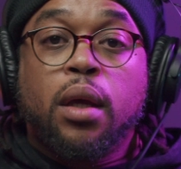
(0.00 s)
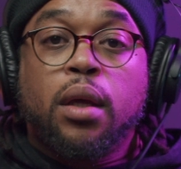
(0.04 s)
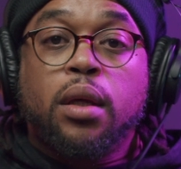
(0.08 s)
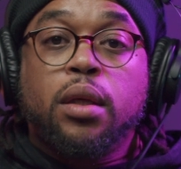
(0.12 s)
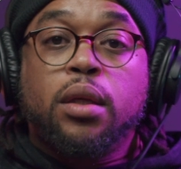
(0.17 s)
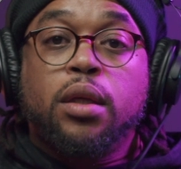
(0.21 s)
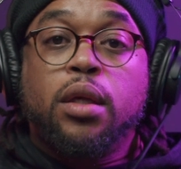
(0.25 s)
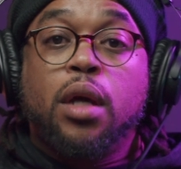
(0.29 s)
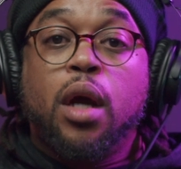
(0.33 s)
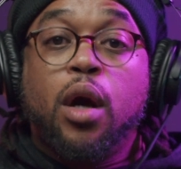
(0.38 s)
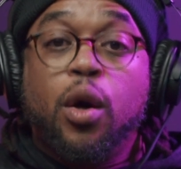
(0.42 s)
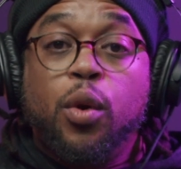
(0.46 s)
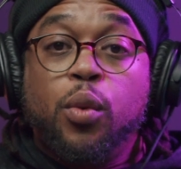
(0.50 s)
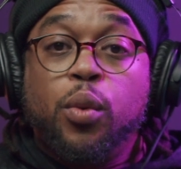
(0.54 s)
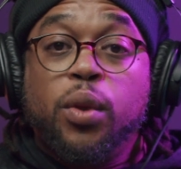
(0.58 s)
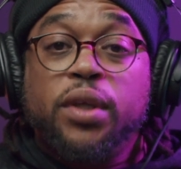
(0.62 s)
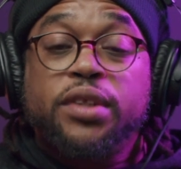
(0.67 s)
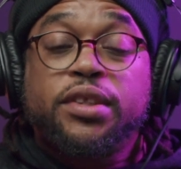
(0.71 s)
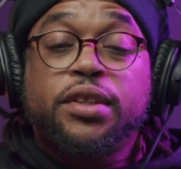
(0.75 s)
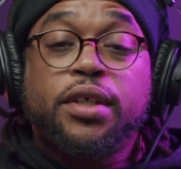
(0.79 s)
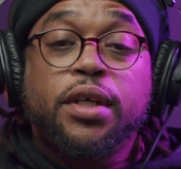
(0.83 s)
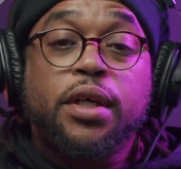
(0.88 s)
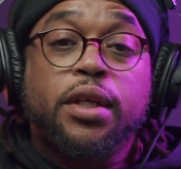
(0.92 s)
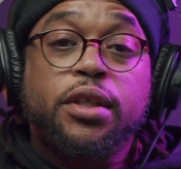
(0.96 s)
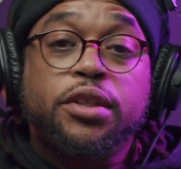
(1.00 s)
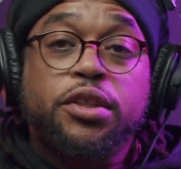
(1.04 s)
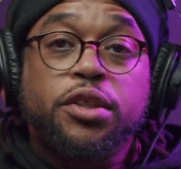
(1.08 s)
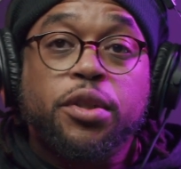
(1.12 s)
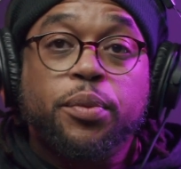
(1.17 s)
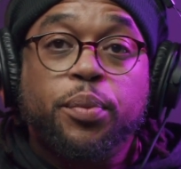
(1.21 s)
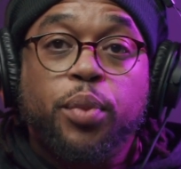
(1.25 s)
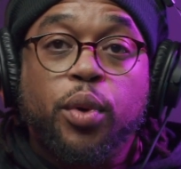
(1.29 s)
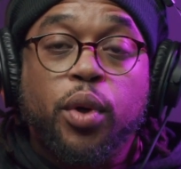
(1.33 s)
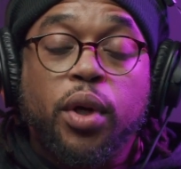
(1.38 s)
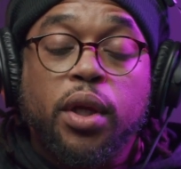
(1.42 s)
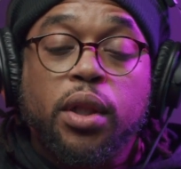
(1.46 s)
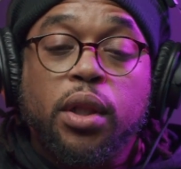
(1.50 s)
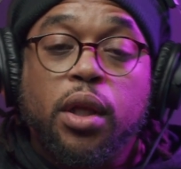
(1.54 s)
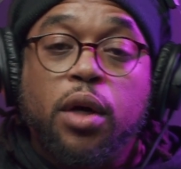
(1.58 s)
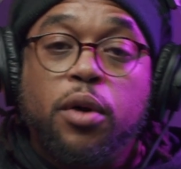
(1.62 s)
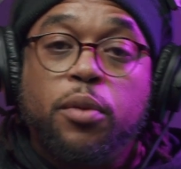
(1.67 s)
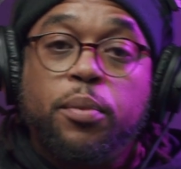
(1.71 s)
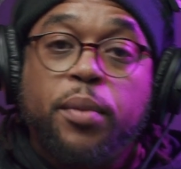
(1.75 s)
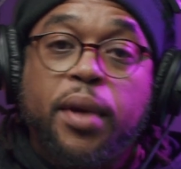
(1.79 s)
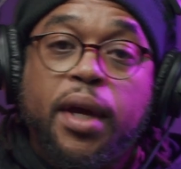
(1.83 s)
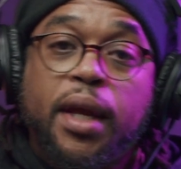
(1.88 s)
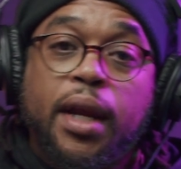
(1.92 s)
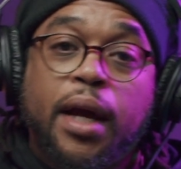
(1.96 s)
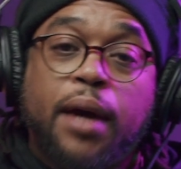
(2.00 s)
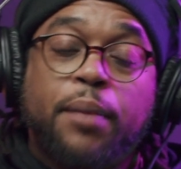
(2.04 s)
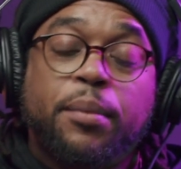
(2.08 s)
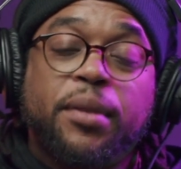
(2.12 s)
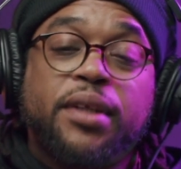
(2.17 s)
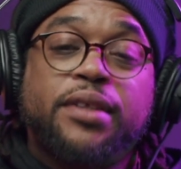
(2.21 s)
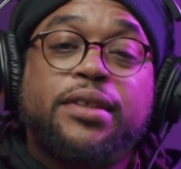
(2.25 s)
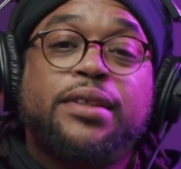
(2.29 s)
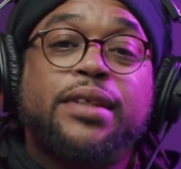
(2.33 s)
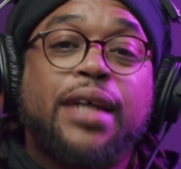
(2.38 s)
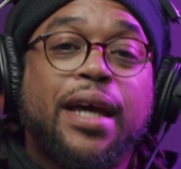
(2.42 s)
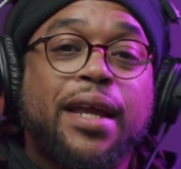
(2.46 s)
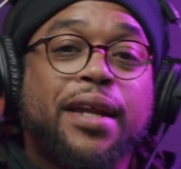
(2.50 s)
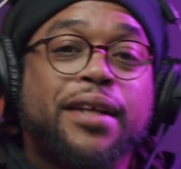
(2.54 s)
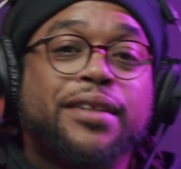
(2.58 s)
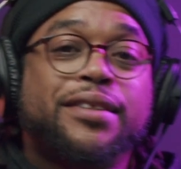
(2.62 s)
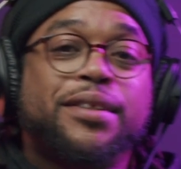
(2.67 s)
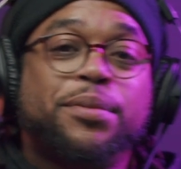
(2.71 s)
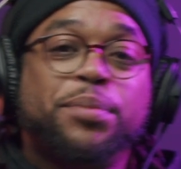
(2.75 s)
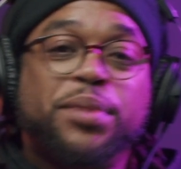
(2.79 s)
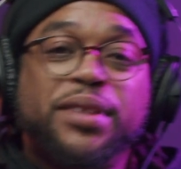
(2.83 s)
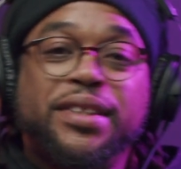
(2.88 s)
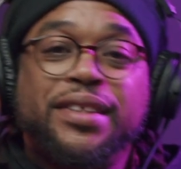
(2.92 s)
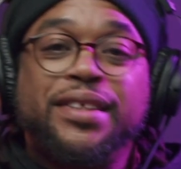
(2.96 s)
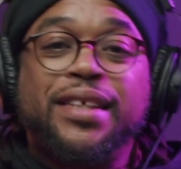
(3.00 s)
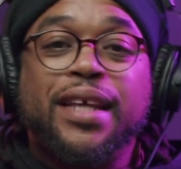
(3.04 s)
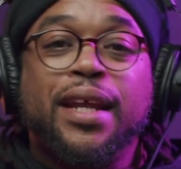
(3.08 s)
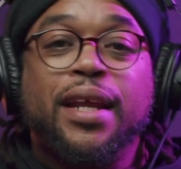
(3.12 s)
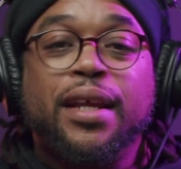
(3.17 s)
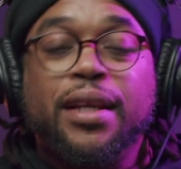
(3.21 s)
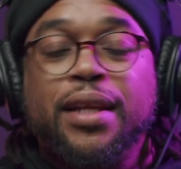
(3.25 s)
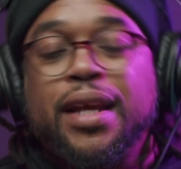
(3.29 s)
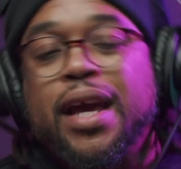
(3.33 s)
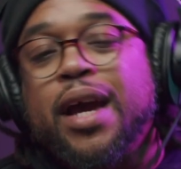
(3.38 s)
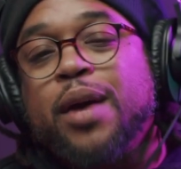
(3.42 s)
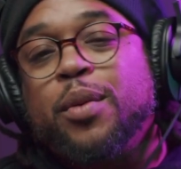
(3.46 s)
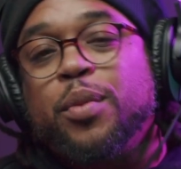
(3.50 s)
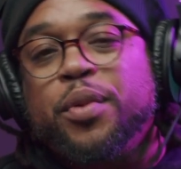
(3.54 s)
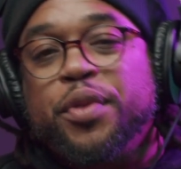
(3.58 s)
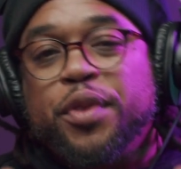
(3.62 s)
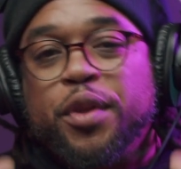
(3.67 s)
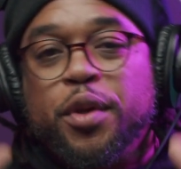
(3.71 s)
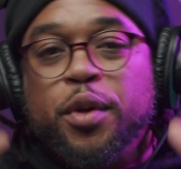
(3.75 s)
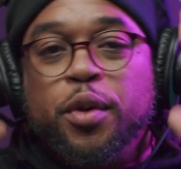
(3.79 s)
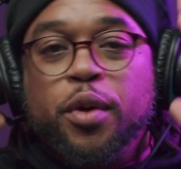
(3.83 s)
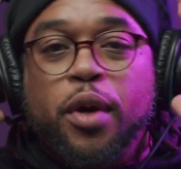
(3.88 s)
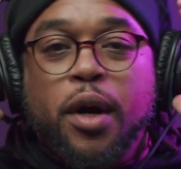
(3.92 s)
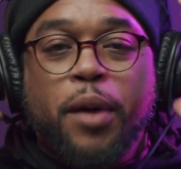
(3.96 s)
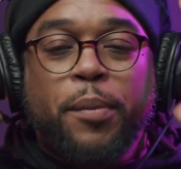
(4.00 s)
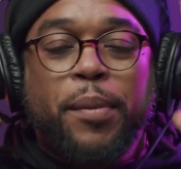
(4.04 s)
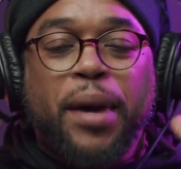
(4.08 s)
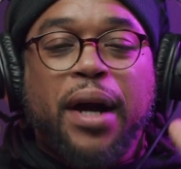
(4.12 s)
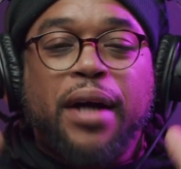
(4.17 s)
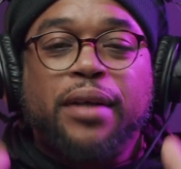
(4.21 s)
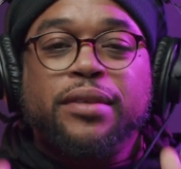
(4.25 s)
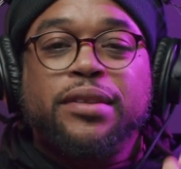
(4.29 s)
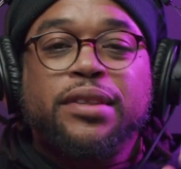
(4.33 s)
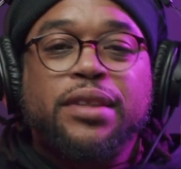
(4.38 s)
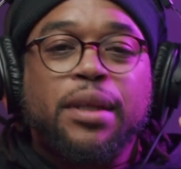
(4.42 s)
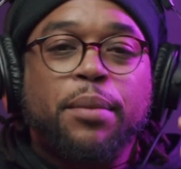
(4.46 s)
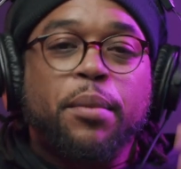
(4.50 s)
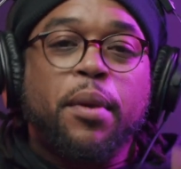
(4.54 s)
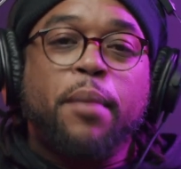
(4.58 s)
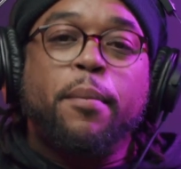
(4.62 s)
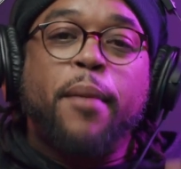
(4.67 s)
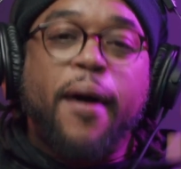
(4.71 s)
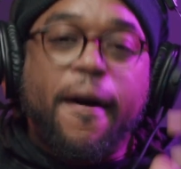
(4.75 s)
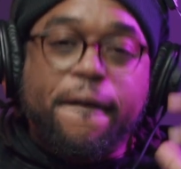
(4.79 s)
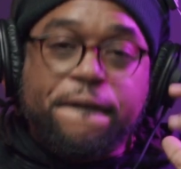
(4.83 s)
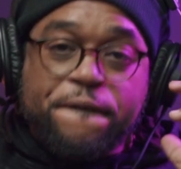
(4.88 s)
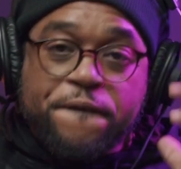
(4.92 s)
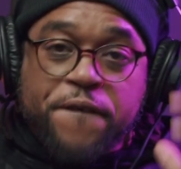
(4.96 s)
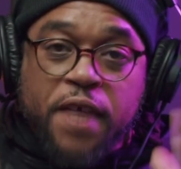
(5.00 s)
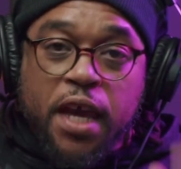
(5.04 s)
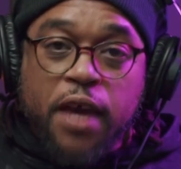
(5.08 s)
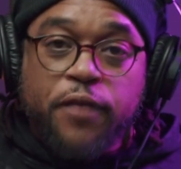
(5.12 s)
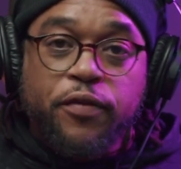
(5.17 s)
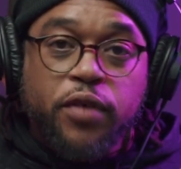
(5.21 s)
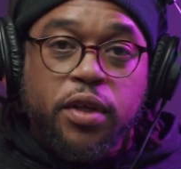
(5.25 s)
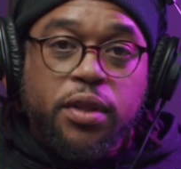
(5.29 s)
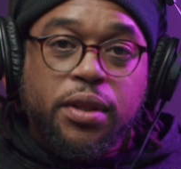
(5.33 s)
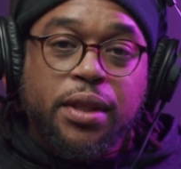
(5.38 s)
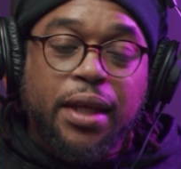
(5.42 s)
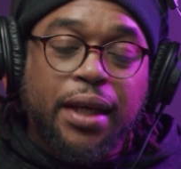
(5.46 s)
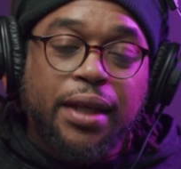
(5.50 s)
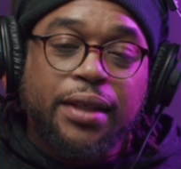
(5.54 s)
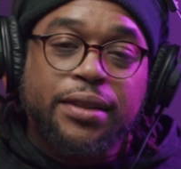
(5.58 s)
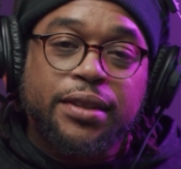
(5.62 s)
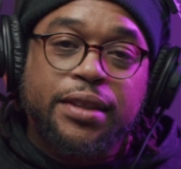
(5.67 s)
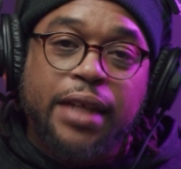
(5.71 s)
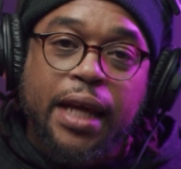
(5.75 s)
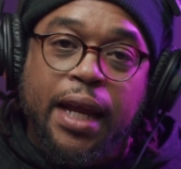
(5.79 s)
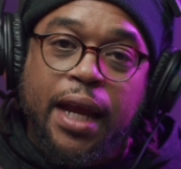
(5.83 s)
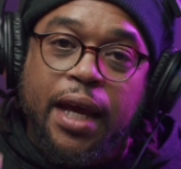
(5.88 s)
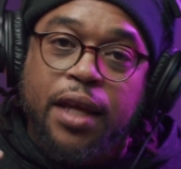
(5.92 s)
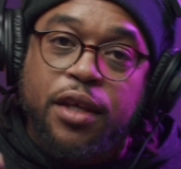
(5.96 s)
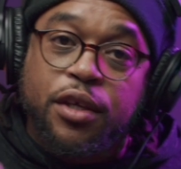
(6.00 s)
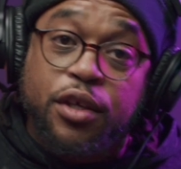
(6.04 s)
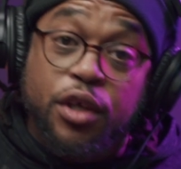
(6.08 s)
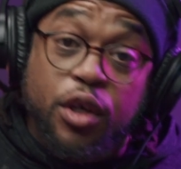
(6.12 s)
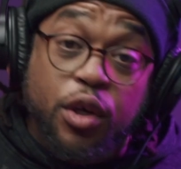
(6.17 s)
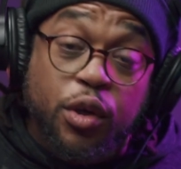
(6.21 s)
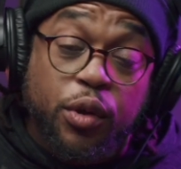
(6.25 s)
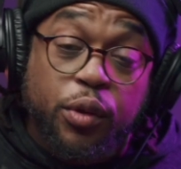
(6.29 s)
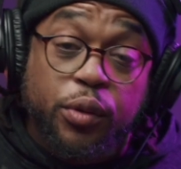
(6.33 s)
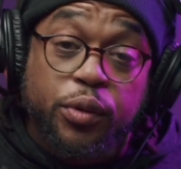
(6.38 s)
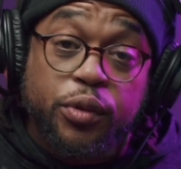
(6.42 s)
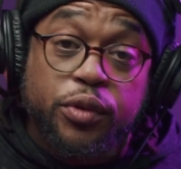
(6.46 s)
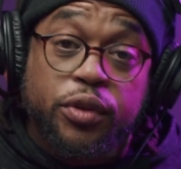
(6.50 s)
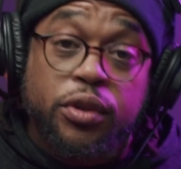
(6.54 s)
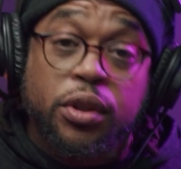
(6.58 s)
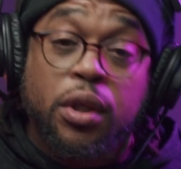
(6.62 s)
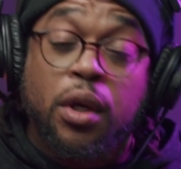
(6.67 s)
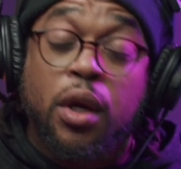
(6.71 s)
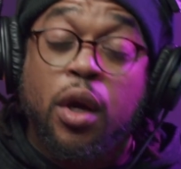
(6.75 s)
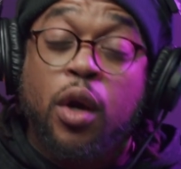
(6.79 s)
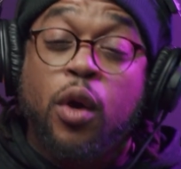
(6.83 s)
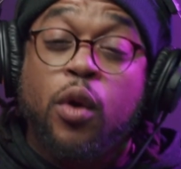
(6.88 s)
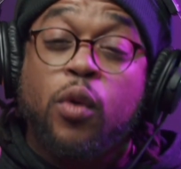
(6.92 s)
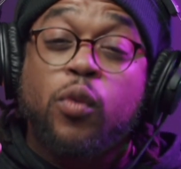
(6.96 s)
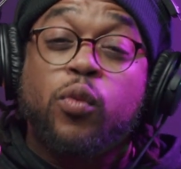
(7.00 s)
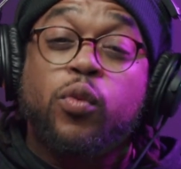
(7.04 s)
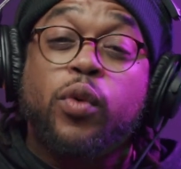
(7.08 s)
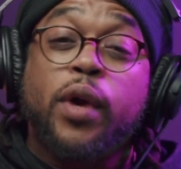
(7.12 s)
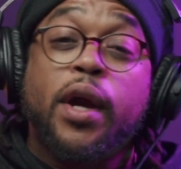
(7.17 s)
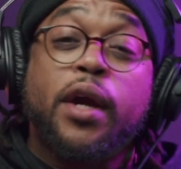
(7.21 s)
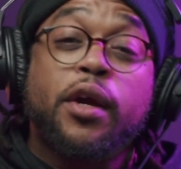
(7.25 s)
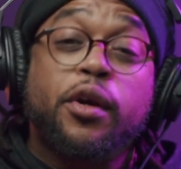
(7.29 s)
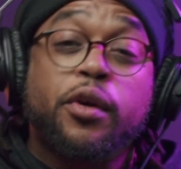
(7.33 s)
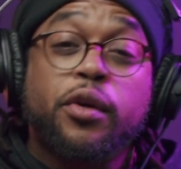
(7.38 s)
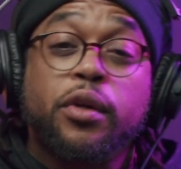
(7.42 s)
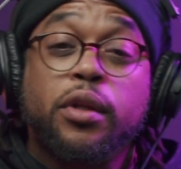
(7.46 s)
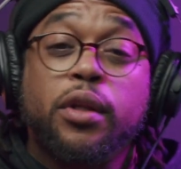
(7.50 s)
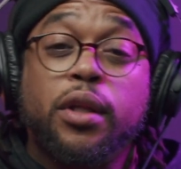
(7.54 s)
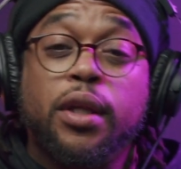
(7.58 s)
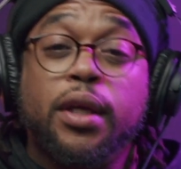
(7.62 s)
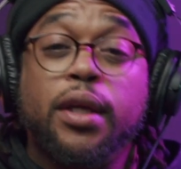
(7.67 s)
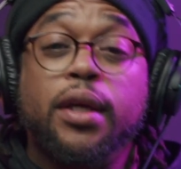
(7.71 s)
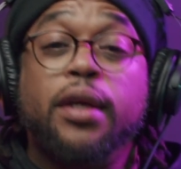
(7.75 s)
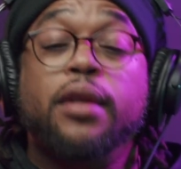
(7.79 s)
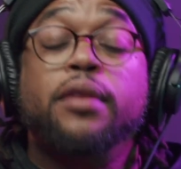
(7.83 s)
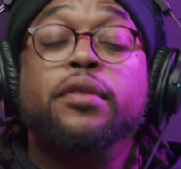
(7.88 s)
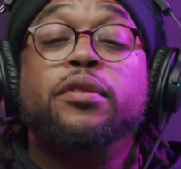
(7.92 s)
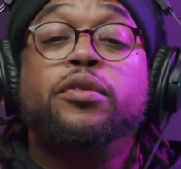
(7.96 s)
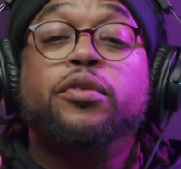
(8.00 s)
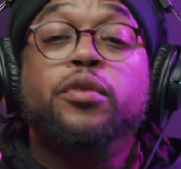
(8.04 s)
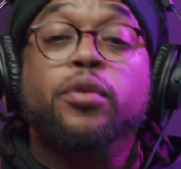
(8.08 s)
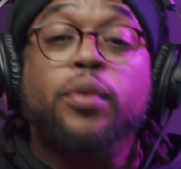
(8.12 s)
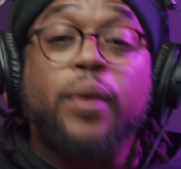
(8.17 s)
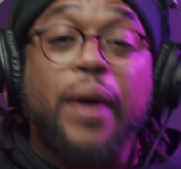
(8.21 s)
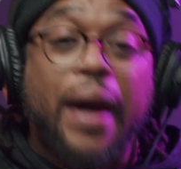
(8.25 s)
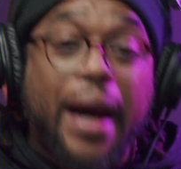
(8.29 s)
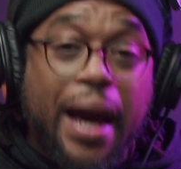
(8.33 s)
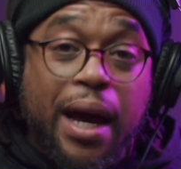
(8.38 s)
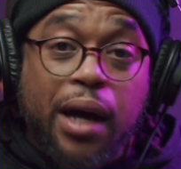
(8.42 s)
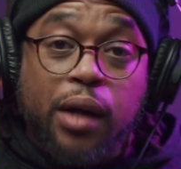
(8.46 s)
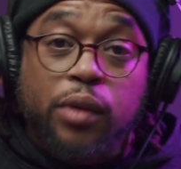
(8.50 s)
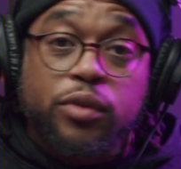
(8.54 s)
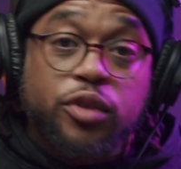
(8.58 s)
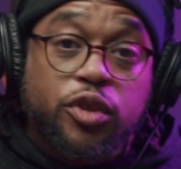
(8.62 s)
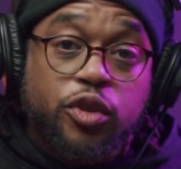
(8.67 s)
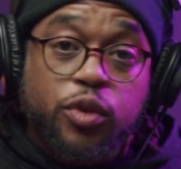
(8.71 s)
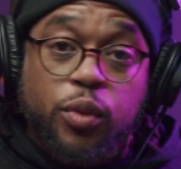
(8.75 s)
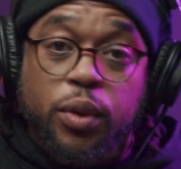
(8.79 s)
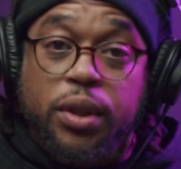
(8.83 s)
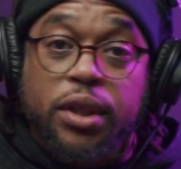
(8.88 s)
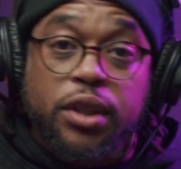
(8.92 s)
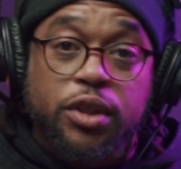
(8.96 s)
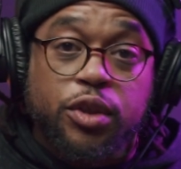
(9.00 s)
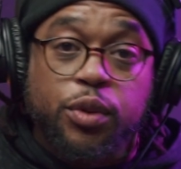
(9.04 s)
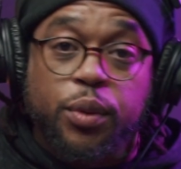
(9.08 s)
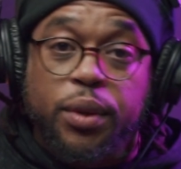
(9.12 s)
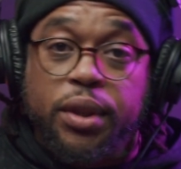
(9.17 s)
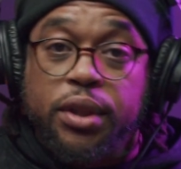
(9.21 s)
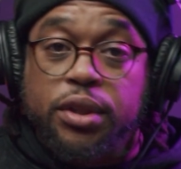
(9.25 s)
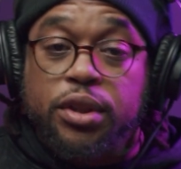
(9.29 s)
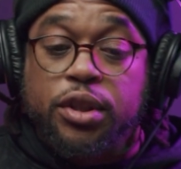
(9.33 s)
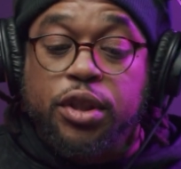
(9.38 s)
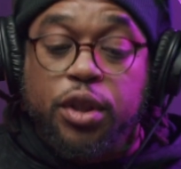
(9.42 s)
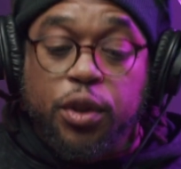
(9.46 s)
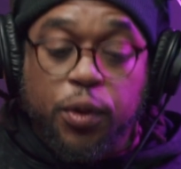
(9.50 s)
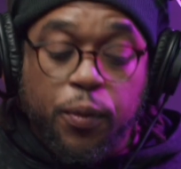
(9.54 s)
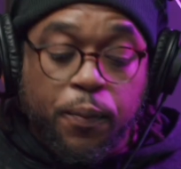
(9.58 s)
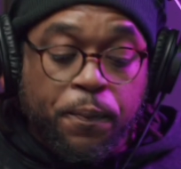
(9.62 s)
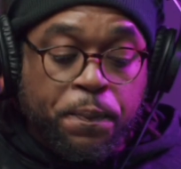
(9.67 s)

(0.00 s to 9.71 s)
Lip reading: Yo, what's good? It's your boy Lo, man. I'm excited to be sitting down with you about some of my favorite things that I use regularly throughout 2022.